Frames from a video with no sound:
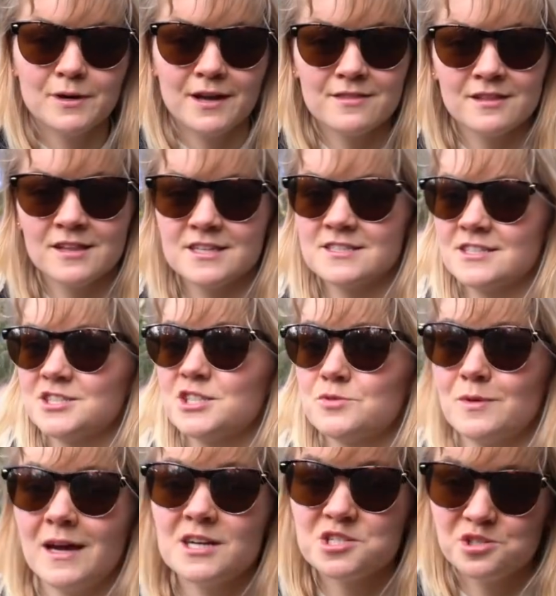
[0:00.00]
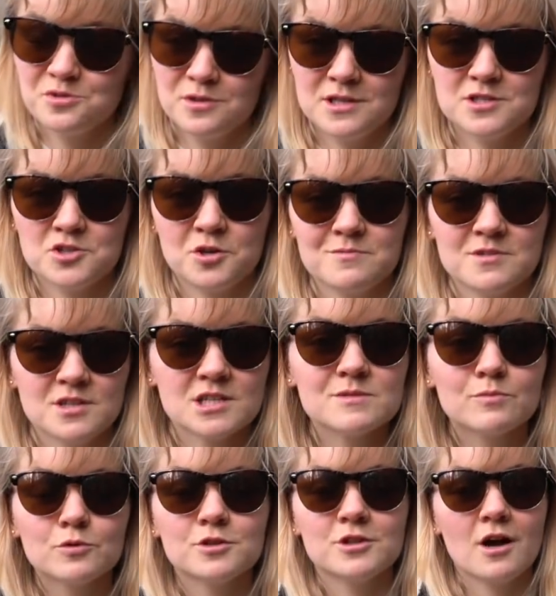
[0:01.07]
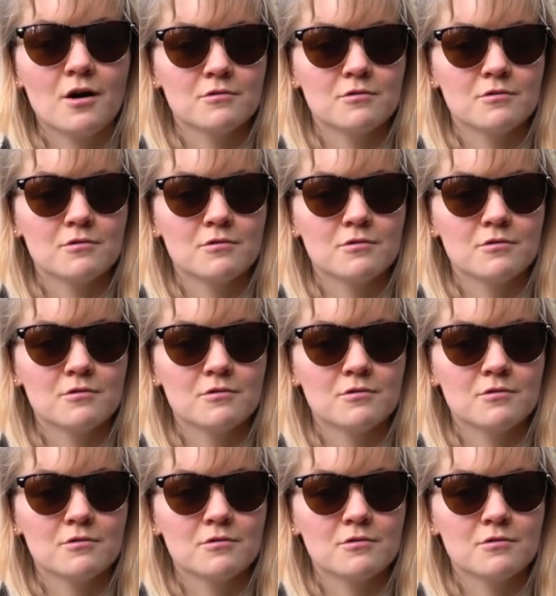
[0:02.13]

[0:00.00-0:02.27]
in the Lake District we actually only stopped and explored